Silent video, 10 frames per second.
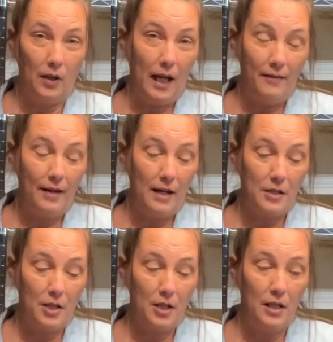lot
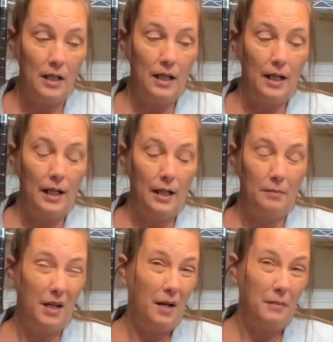faster.
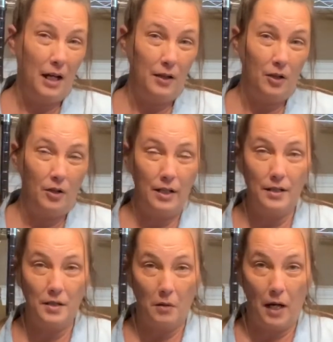I'm not in a hurry,
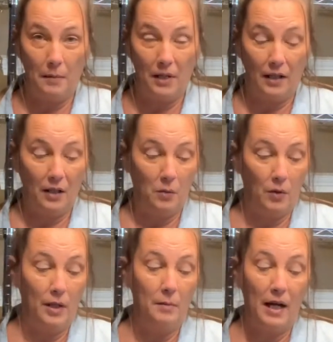so I'm not gonna
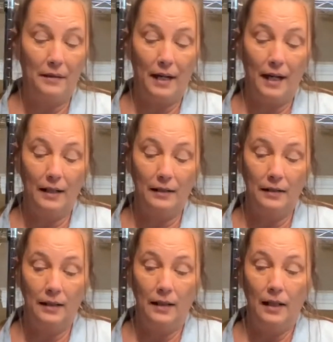worry about that.
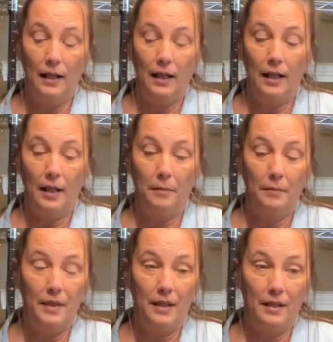
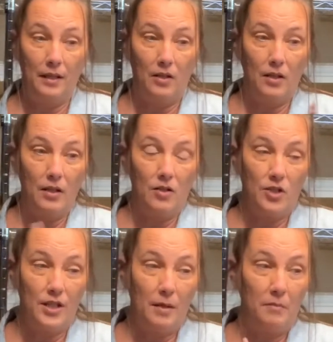Then there are
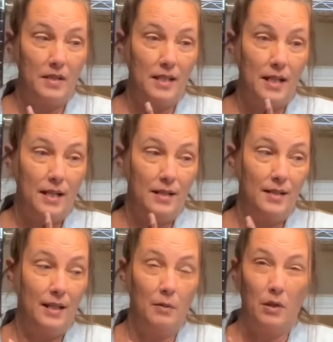some seeds
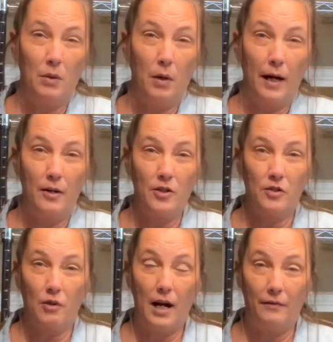that require
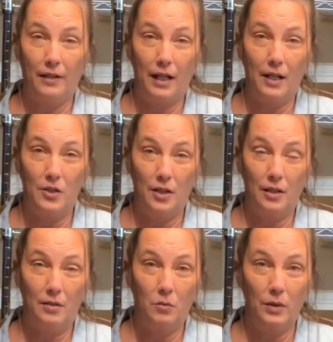
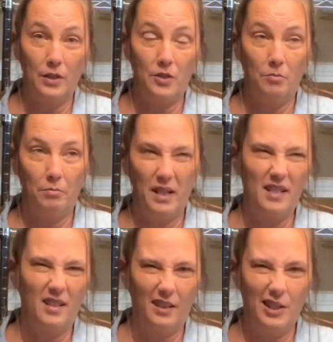stratification, which
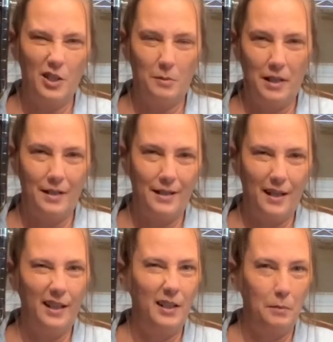basically just means they
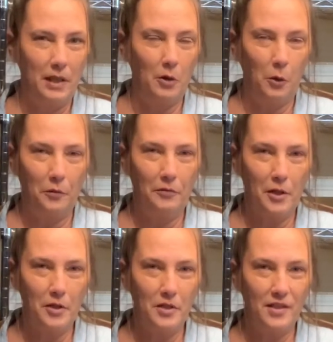need to be cold
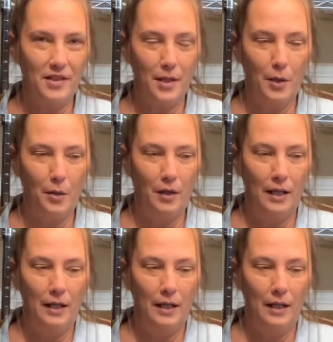first. So